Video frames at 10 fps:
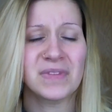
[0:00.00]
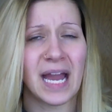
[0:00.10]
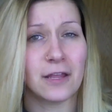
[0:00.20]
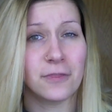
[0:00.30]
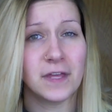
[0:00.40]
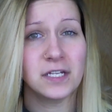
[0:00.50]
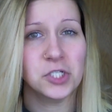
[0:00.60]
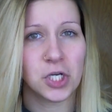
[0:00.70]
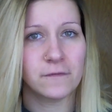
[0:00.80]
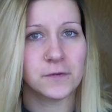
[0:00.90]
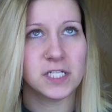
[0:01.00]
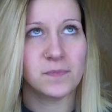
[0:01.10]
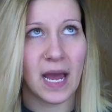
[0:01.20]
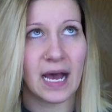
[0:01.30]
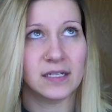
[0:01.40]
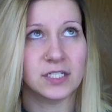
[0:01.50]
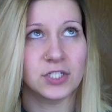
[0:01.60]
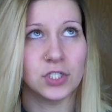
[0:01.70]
I think Jeffree's palettes